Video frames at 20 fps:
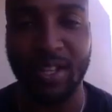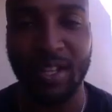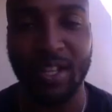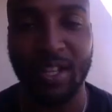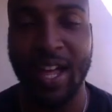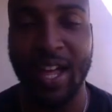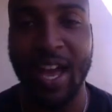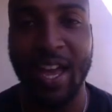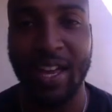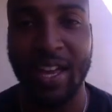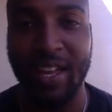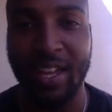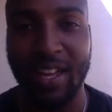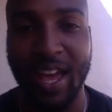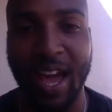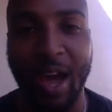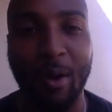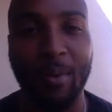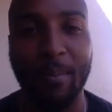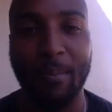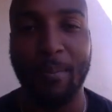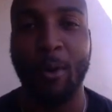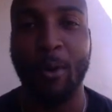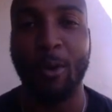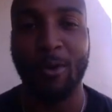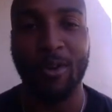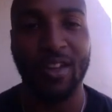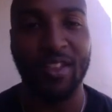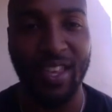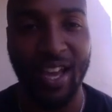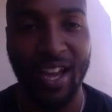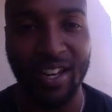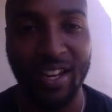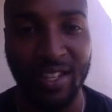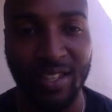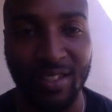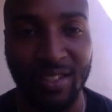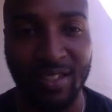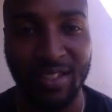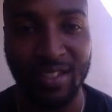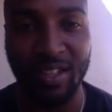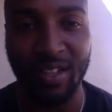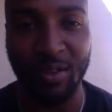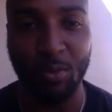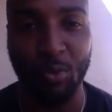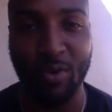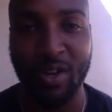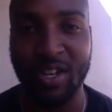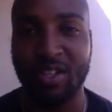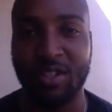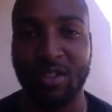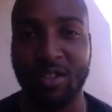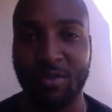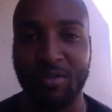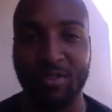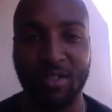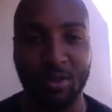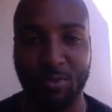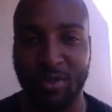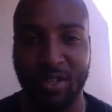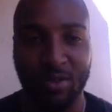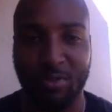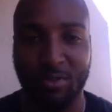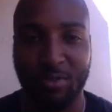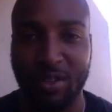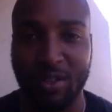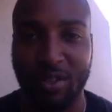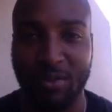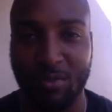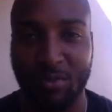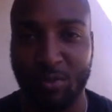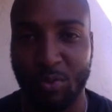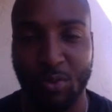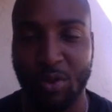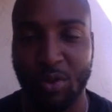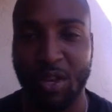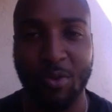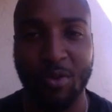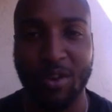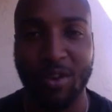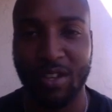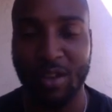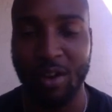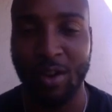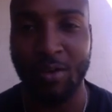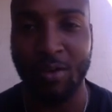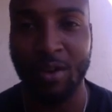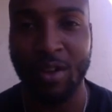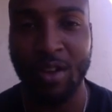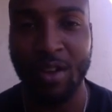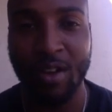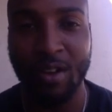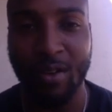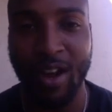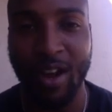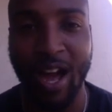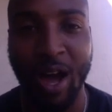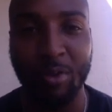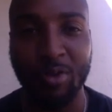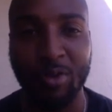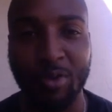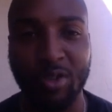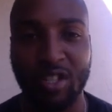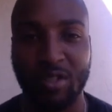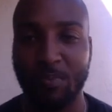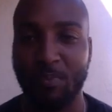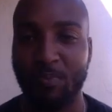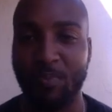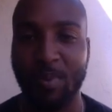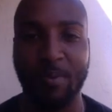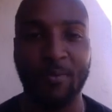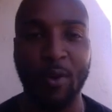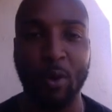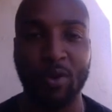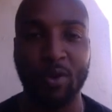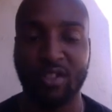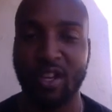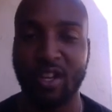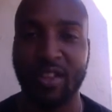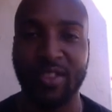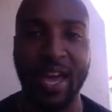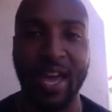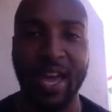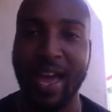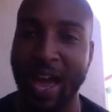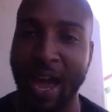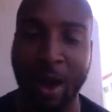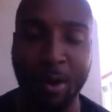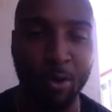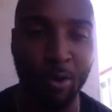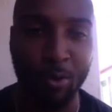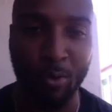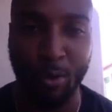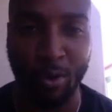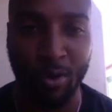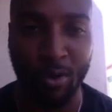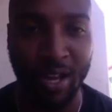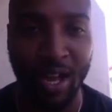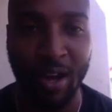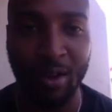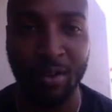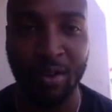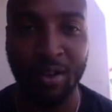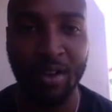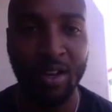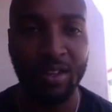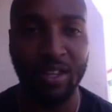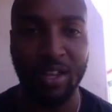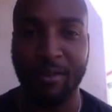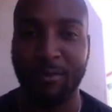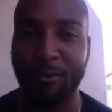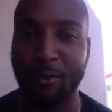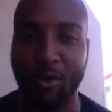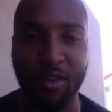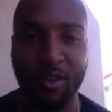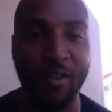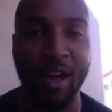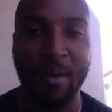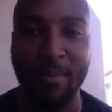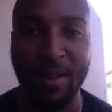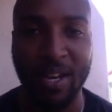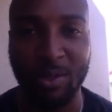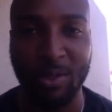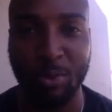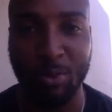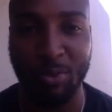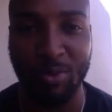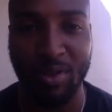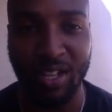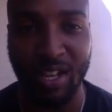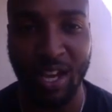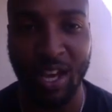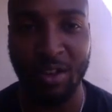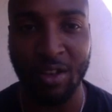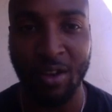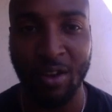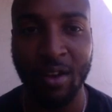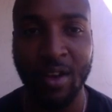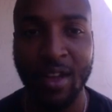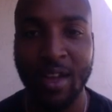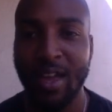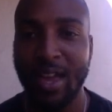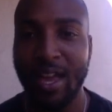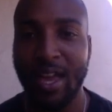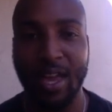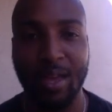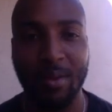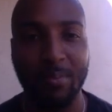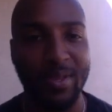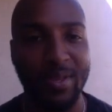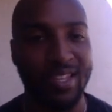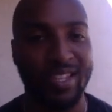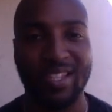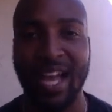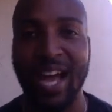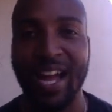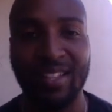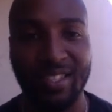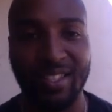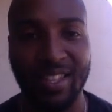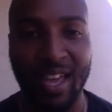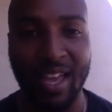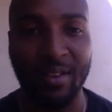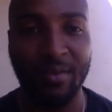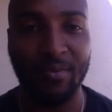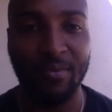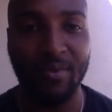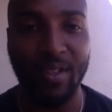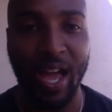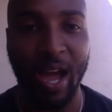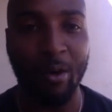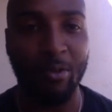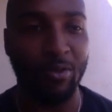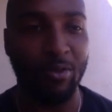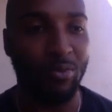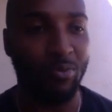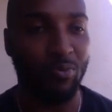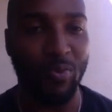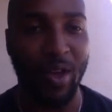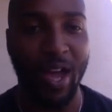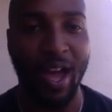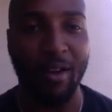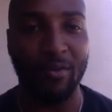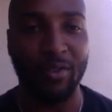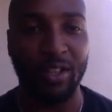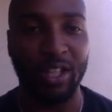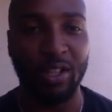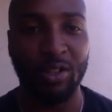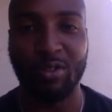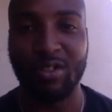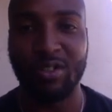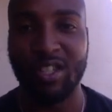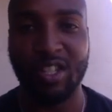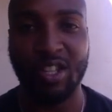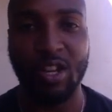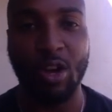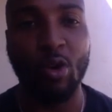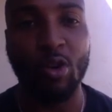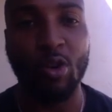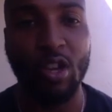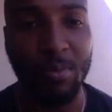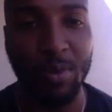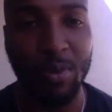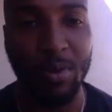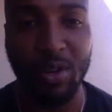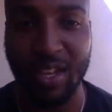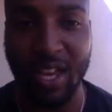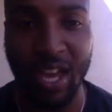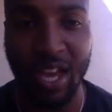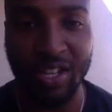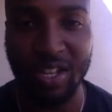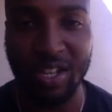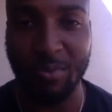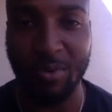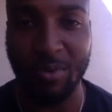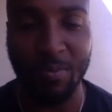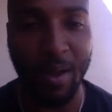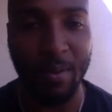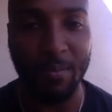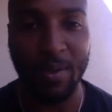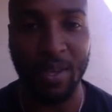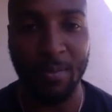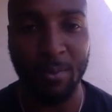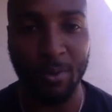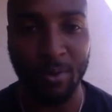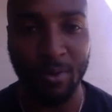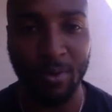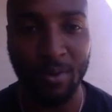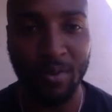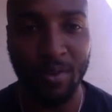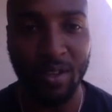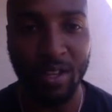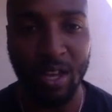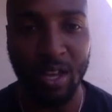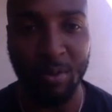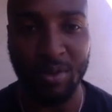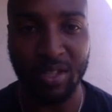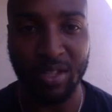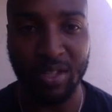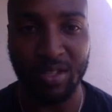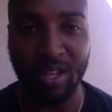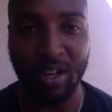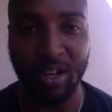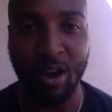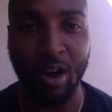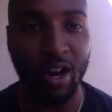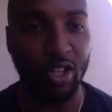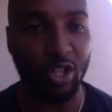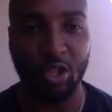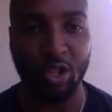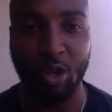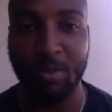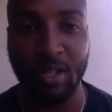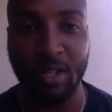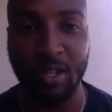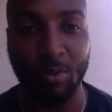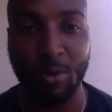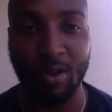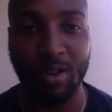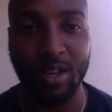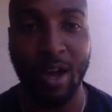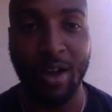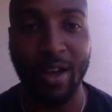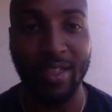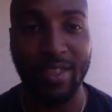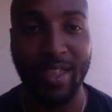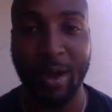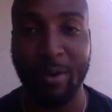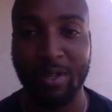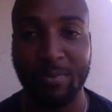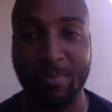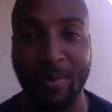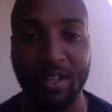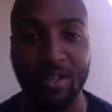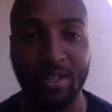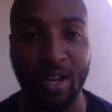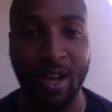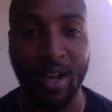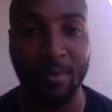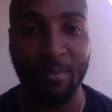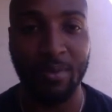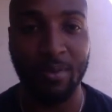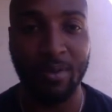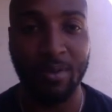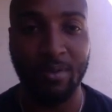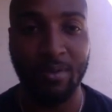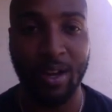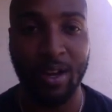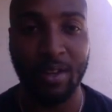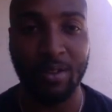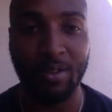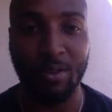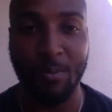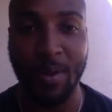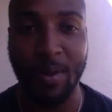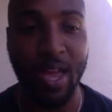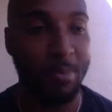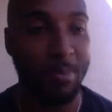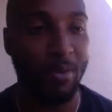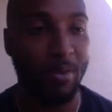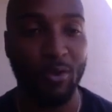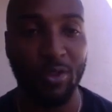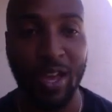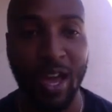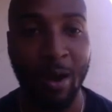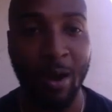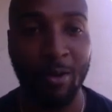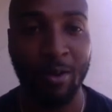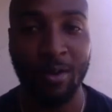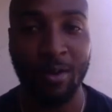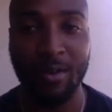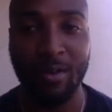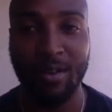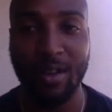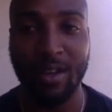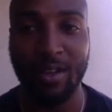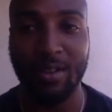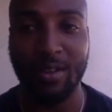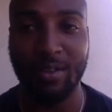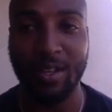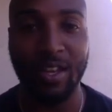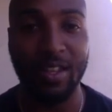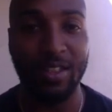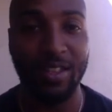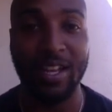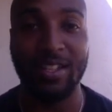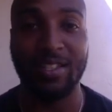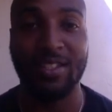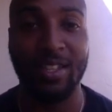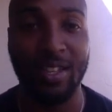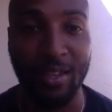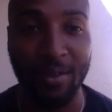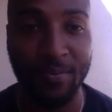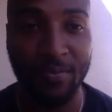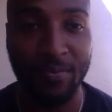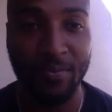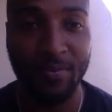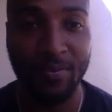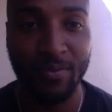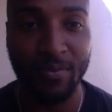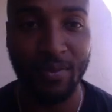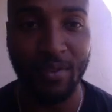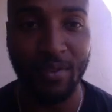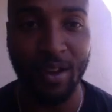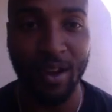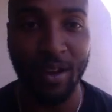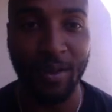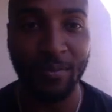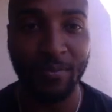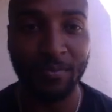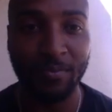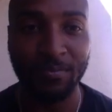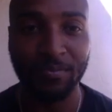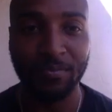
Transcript: a client and how important that is to reach where they want to go. Right? I would just be focused on that hour workout, that 45 minutes we were together. And besides that, I would have little to no communication with my people. It was just like, all right, just show up to the workout. And that was my job, right? You're paying me for the hour and that's it. Right.